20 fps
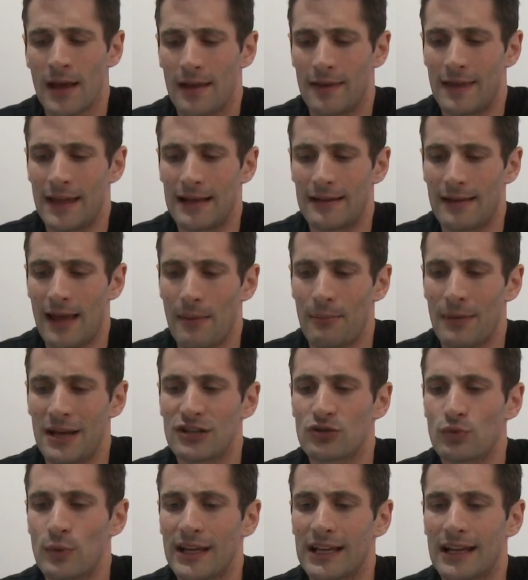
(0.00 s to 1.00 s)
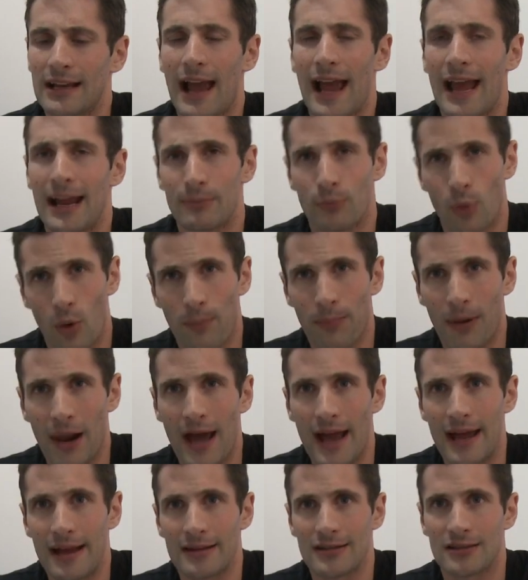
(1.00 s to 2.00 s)
then that means we can add more
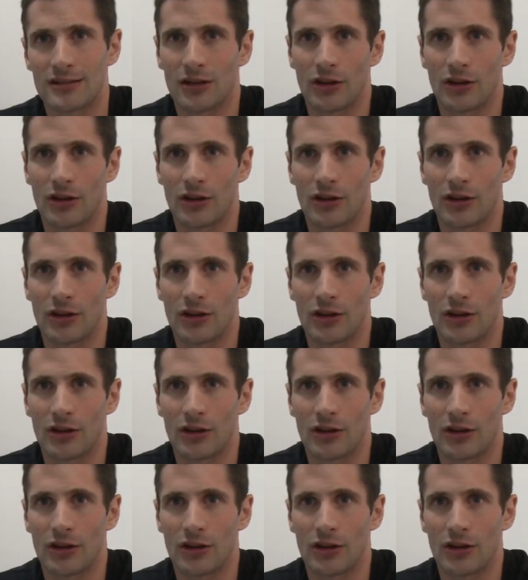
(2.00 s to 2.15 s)
players.